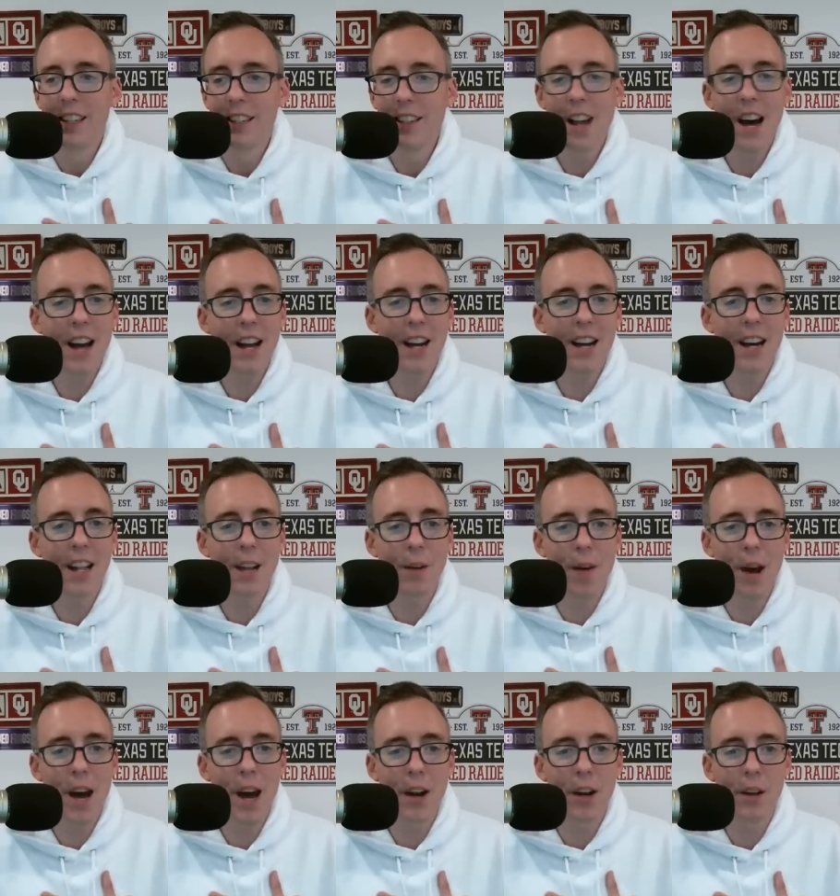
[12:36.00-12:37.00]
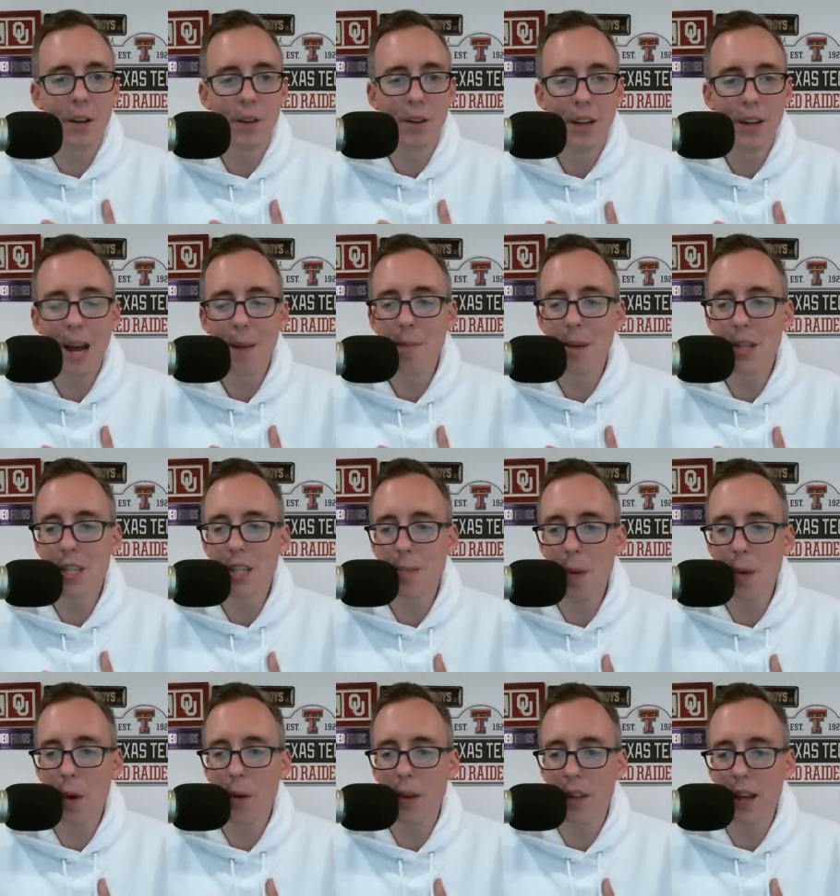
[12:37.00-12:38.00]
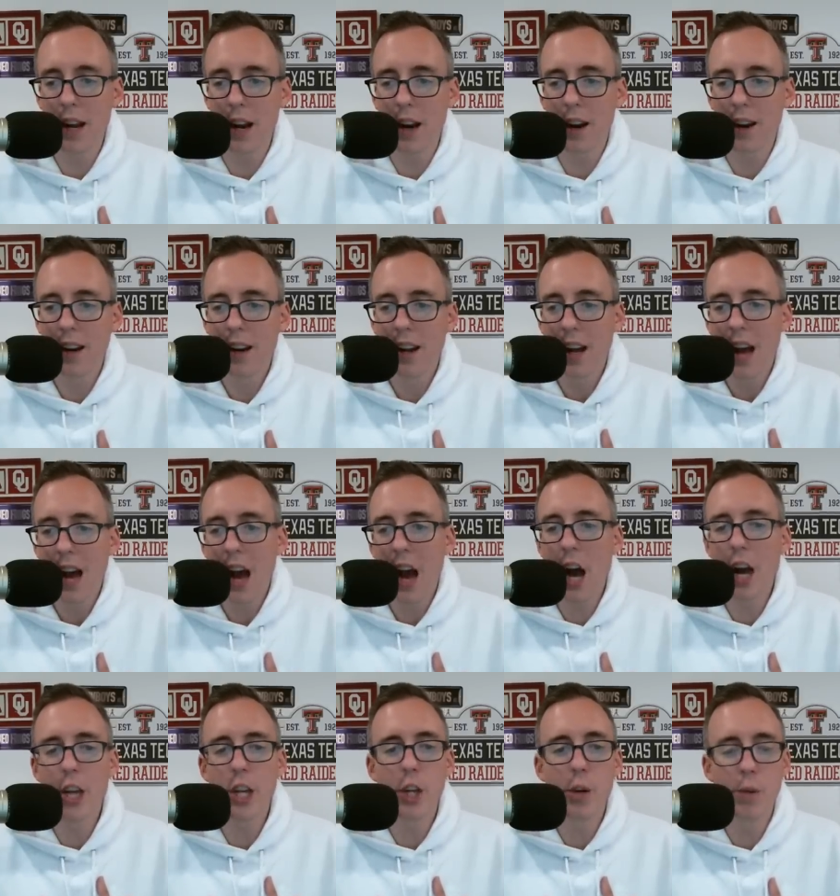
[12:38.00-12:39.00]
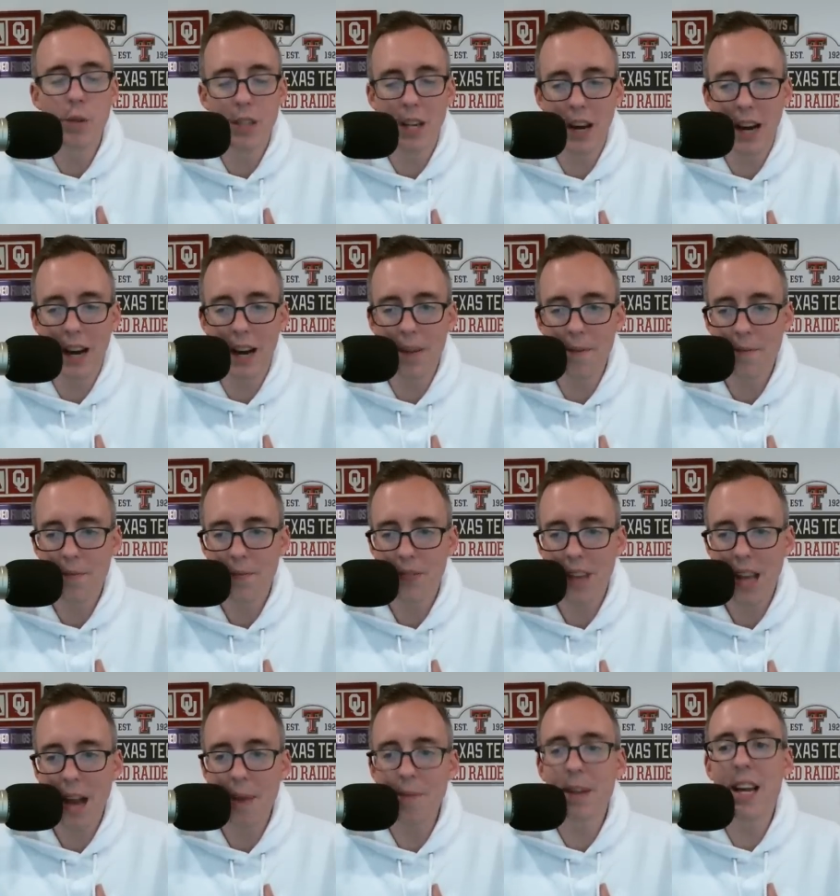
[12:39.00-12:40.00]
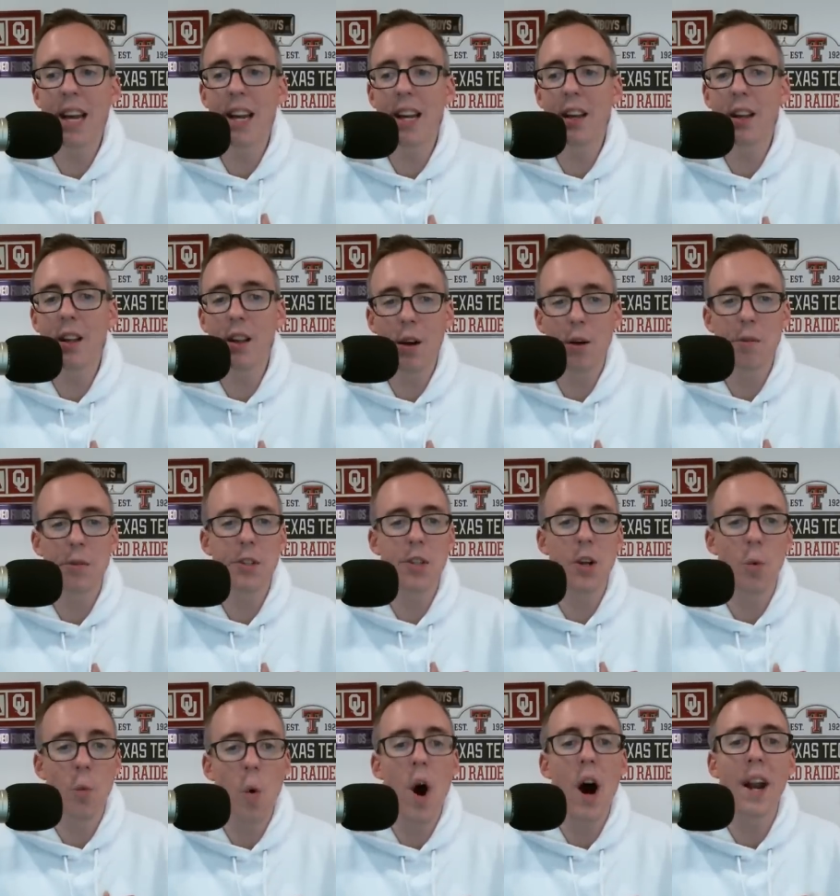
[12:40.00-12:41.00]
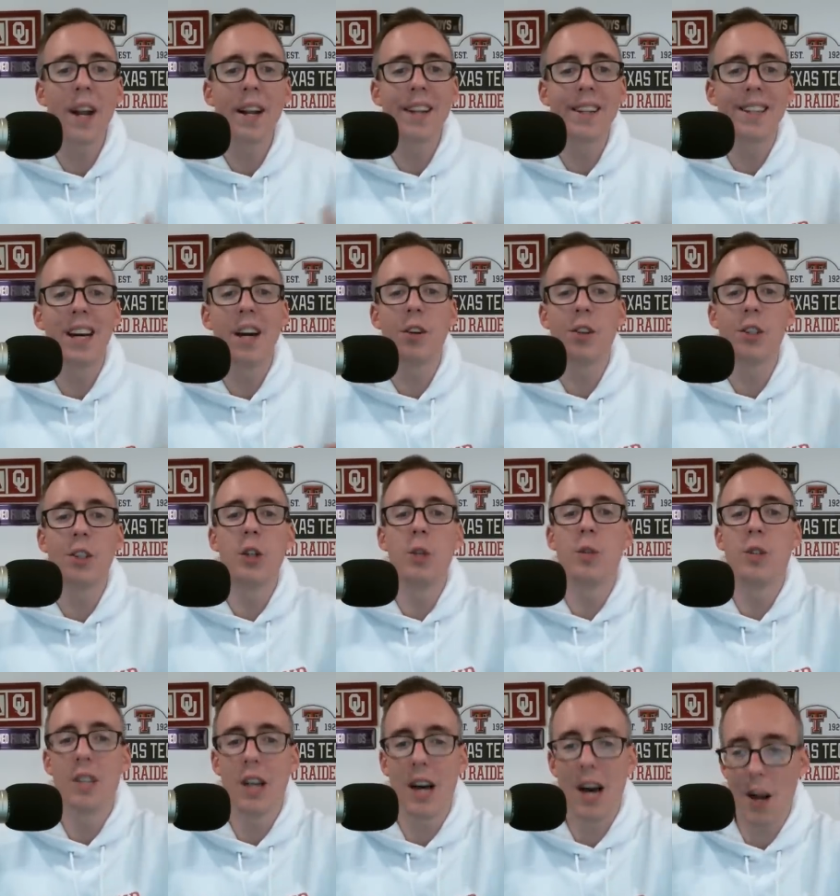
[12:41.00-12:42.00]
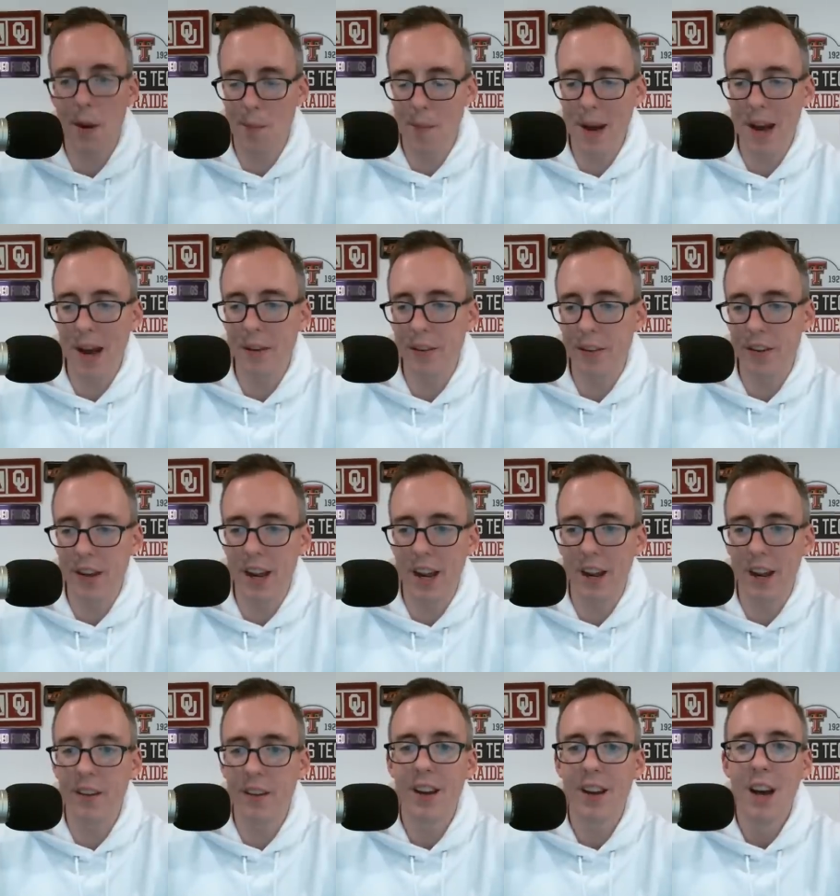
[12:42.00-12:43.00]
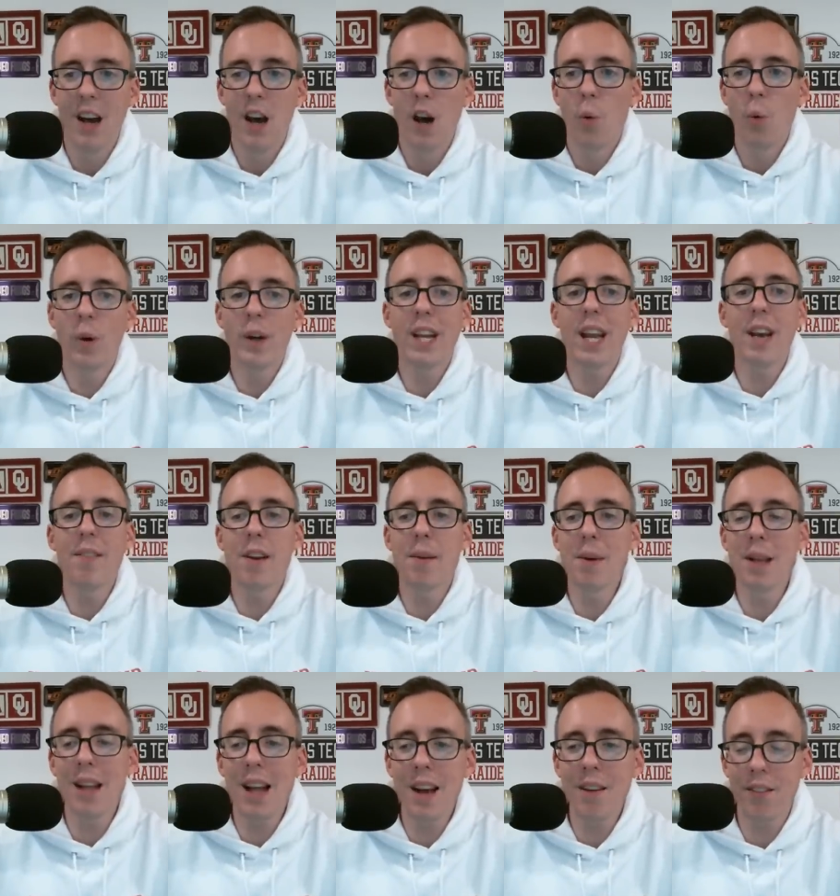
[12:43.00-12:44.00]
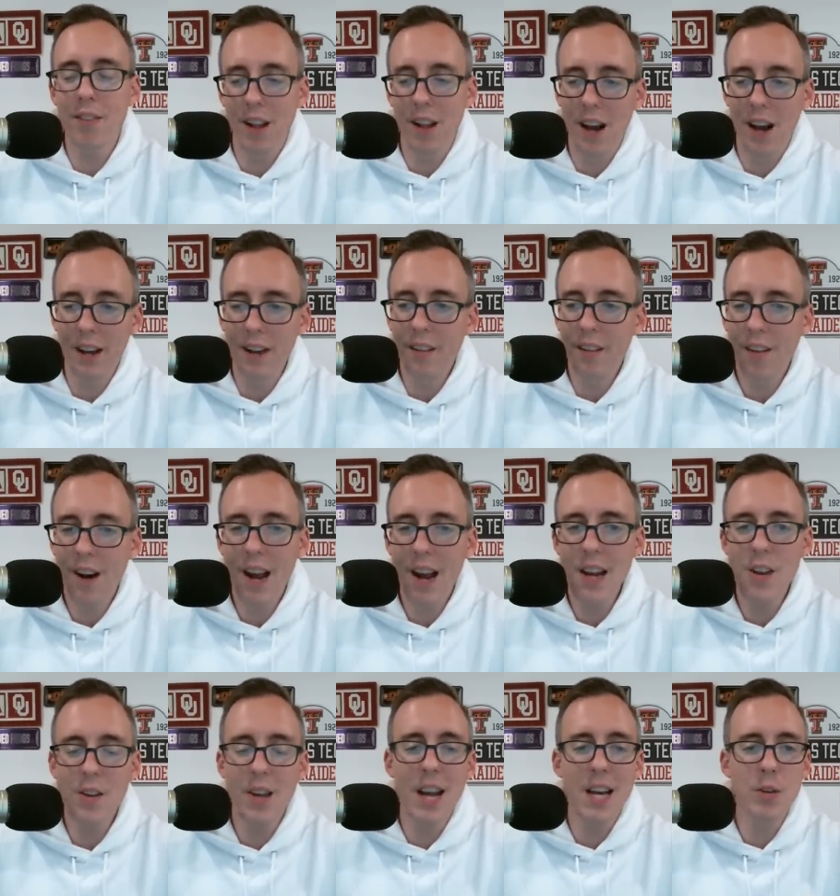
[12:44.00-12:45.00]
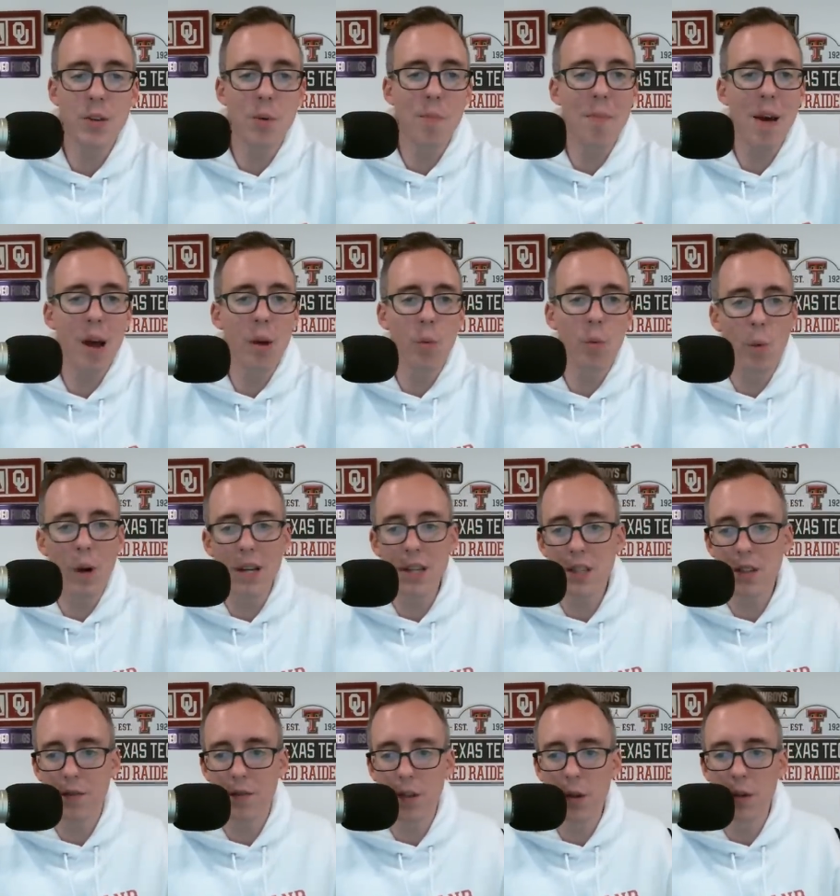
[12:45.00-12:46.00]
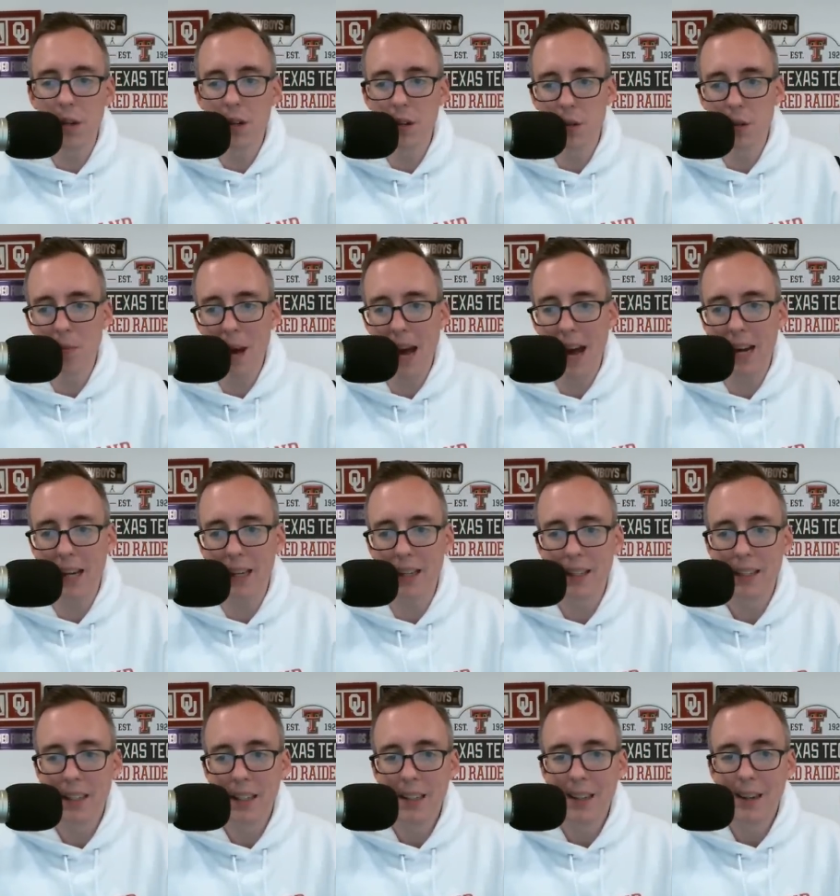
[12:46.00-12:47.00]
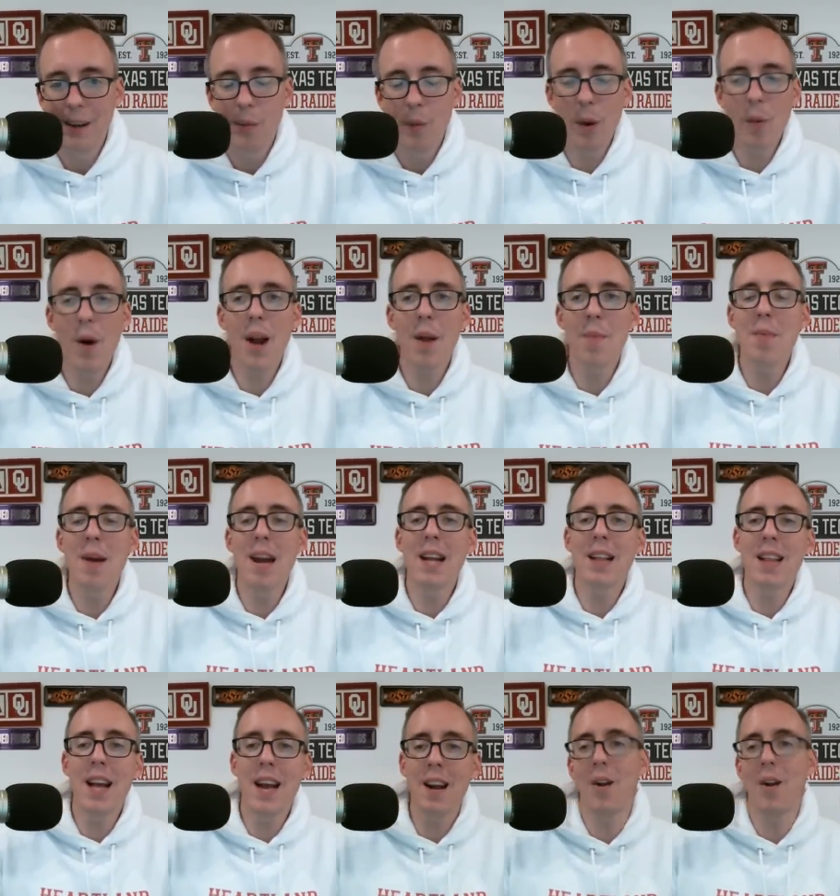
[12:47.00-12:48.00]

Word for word: Not Colorado. I misspoke there. Utah. I'm getting close to wanting to tell Utah to pound sand. We're giving them a lifeline, right? You guys were Mountain West a few years back. We want to make that